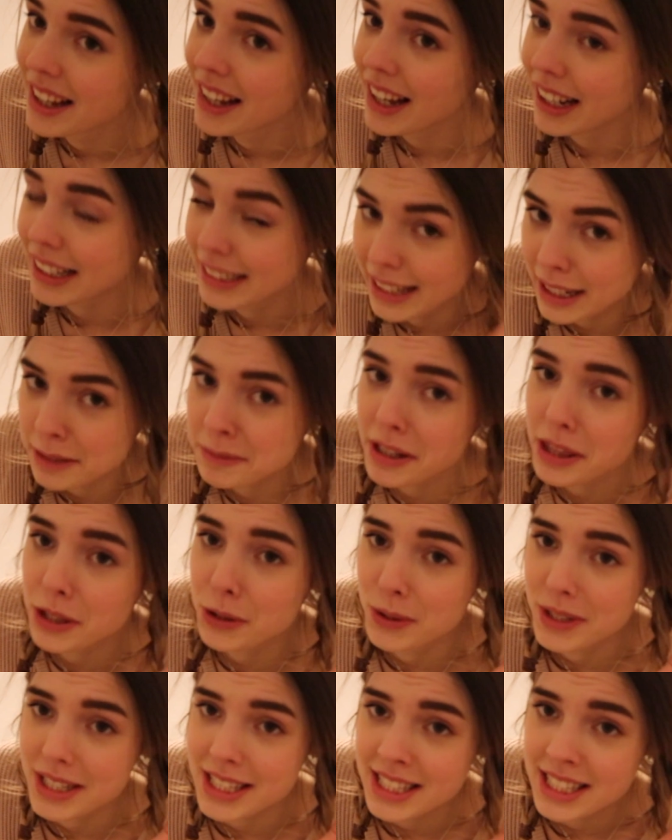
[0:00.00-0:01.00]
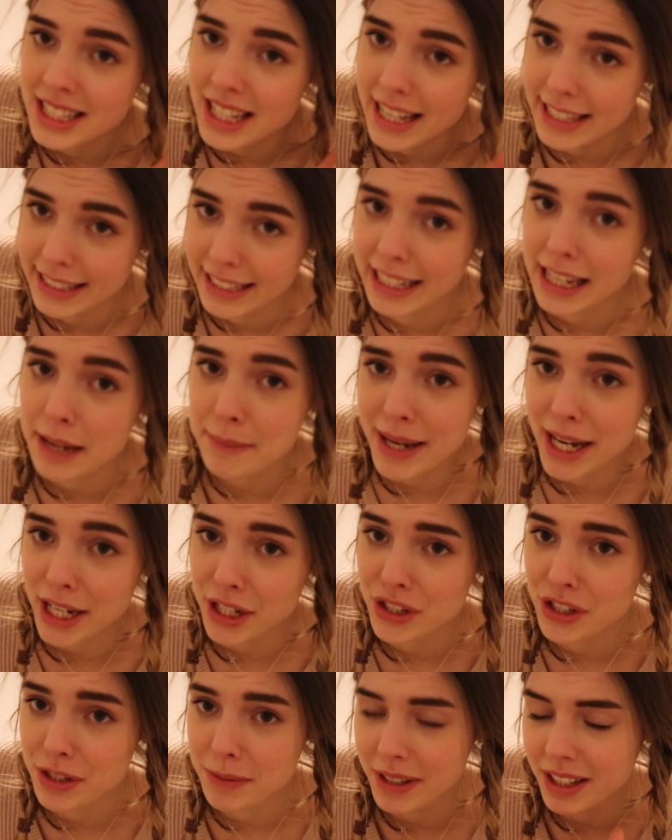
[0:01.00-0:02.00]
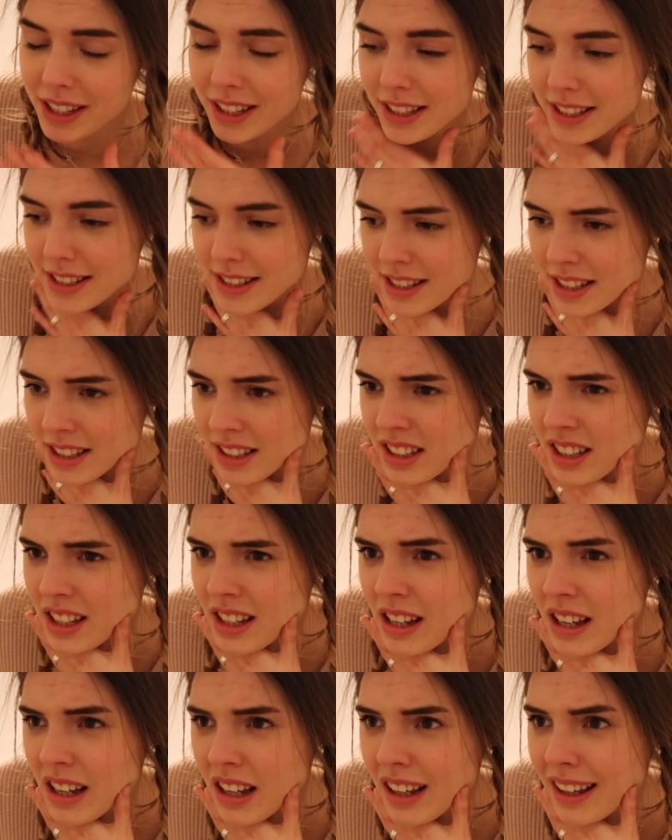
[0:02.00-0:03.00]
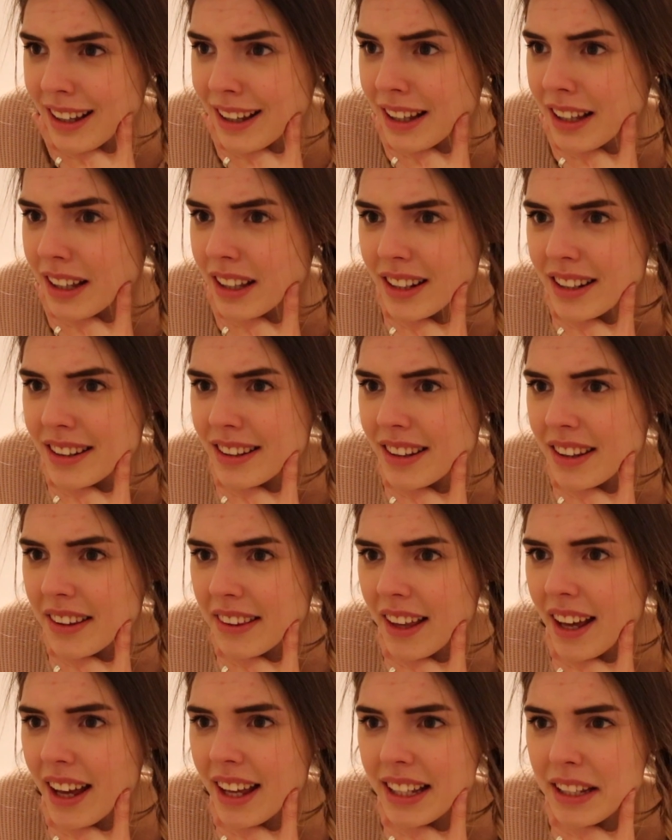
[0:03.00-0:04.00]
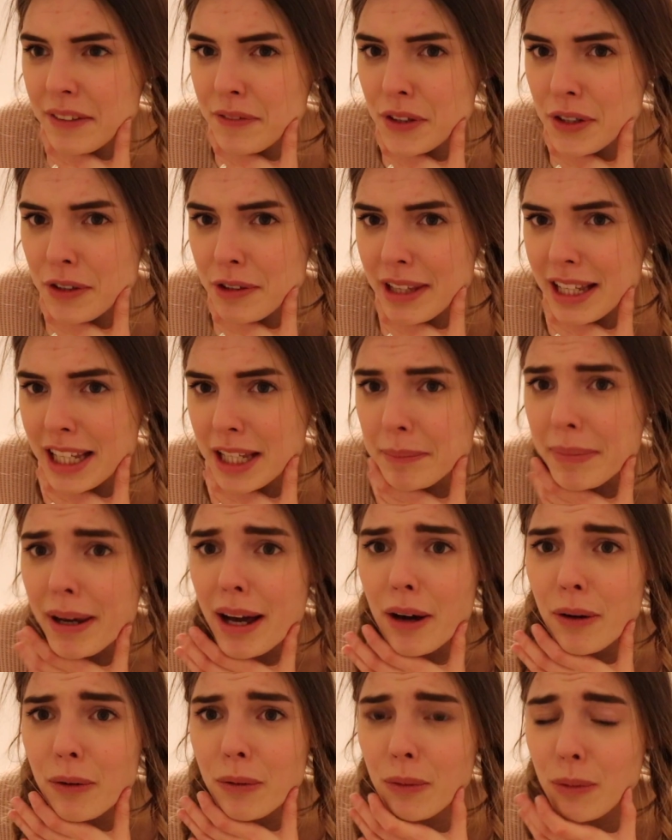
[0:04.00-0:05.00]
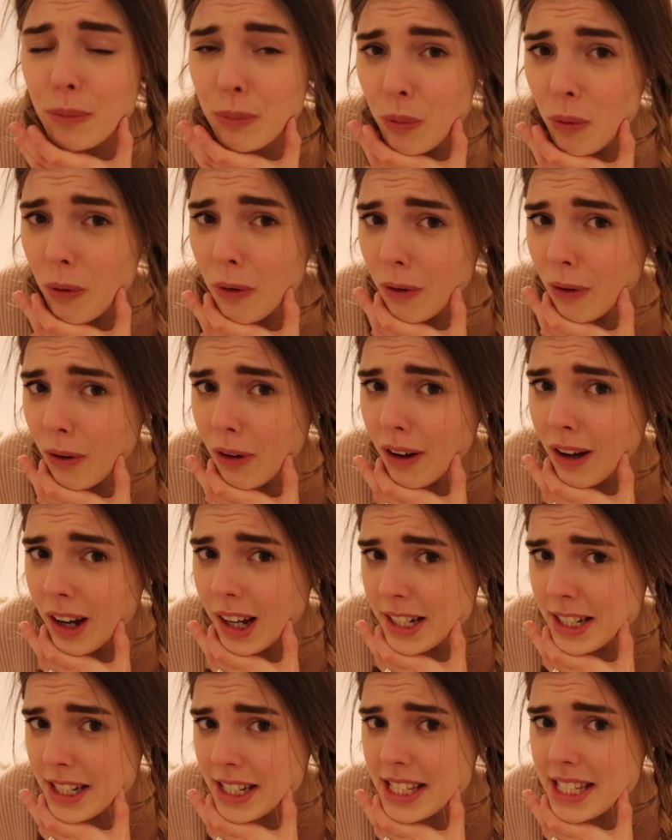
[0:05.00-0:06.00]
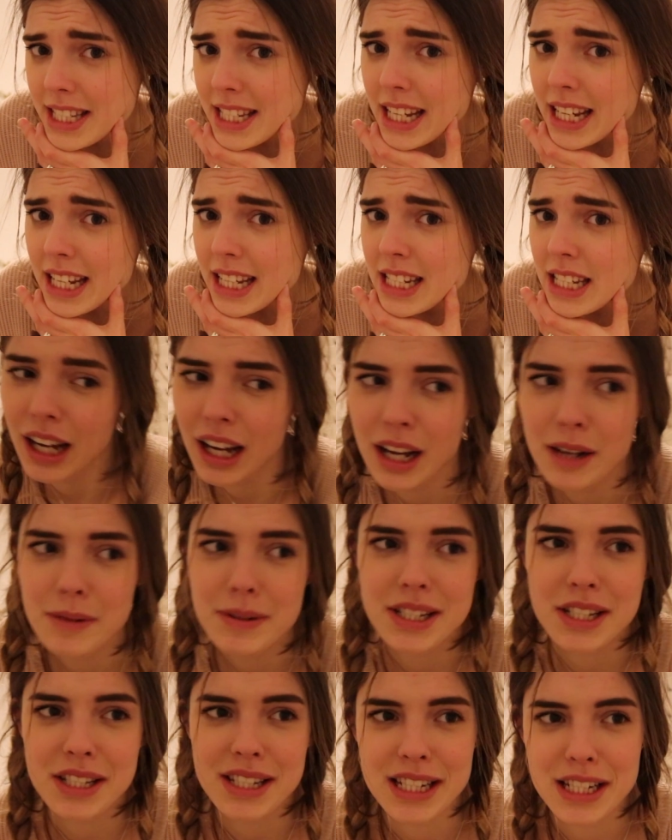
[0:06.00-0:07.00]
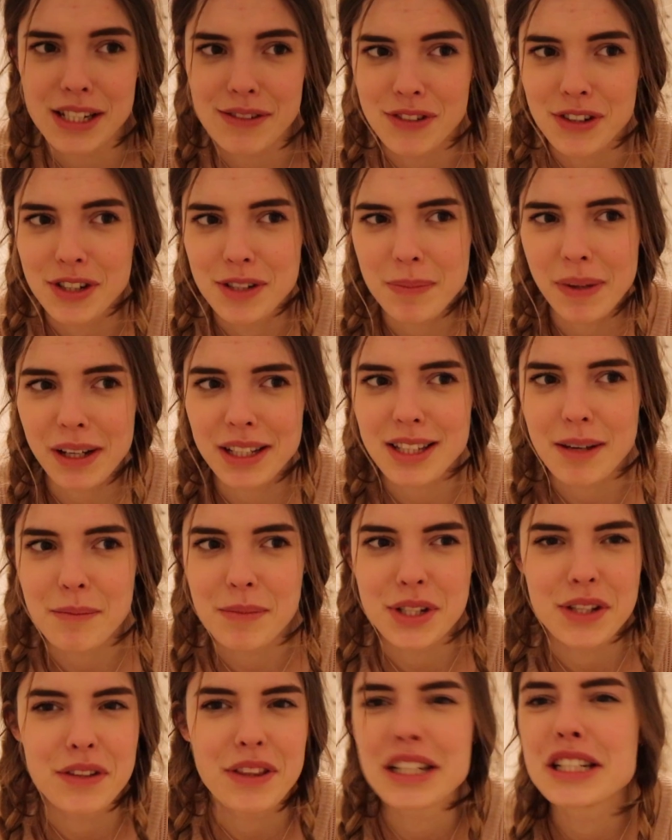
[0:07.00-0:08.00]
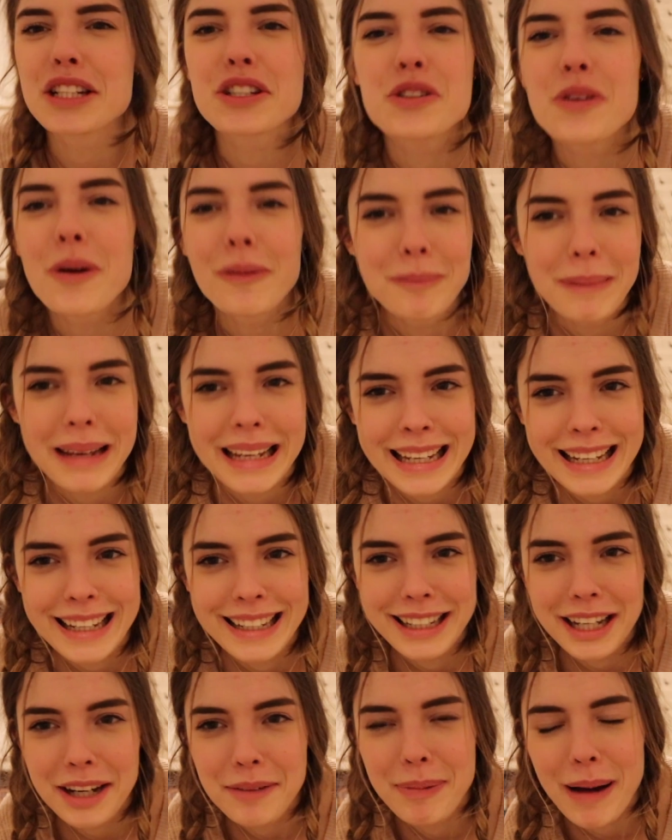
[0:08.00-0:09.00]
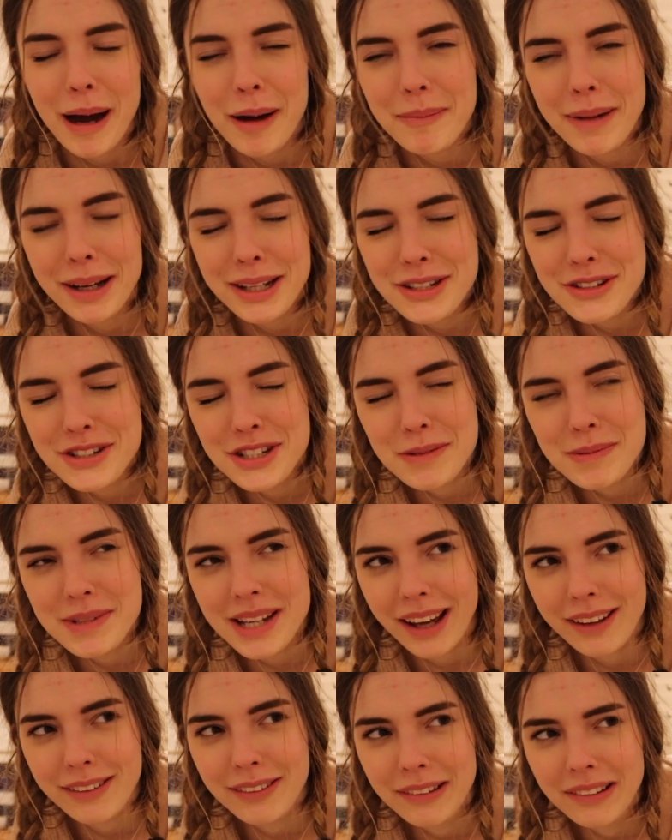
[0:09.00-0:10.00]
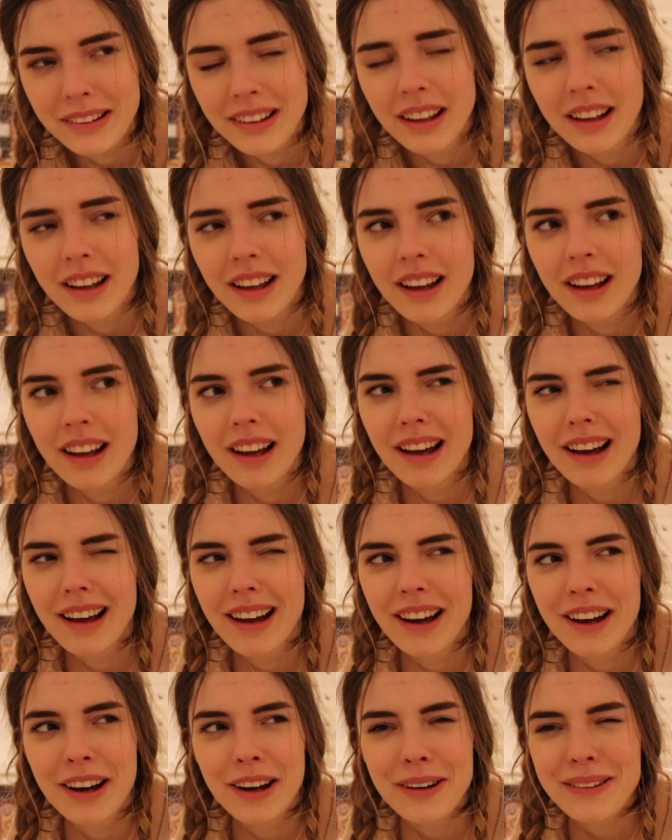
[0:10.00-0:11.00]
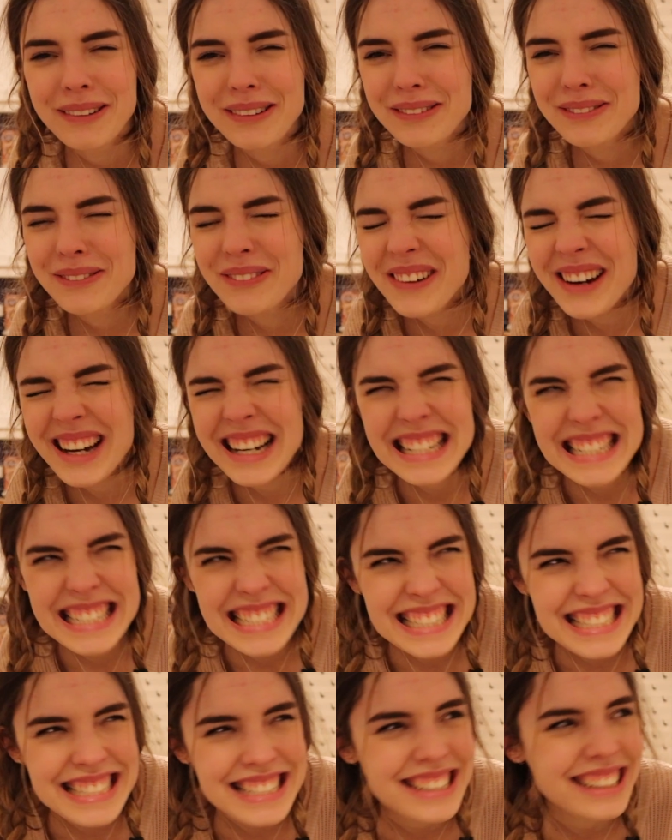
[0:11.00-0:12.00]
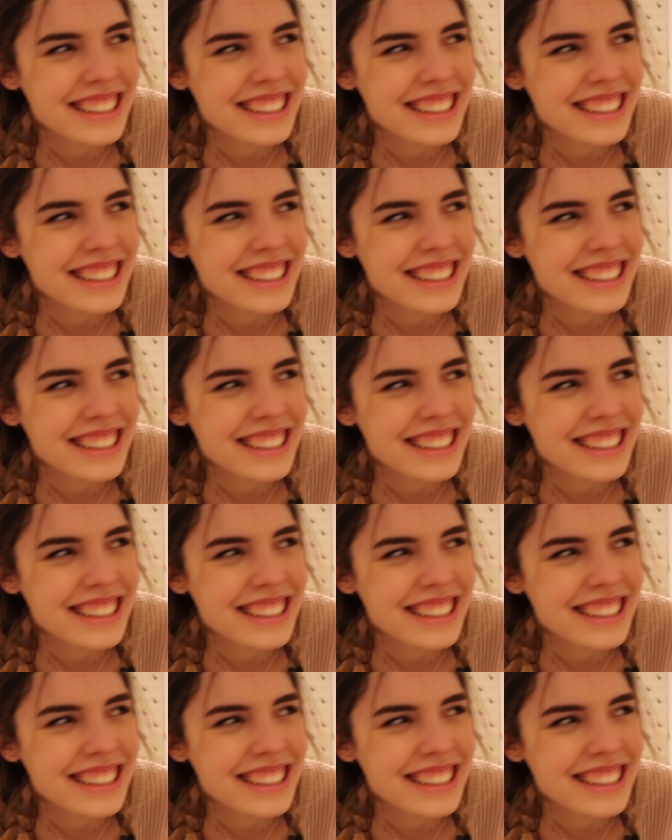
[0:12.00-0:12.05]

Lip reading: and collect my thoughts and then go back to you because that, if you think about what I just did, I was just interviewed by somebody that is not me about my YouTube channel. What?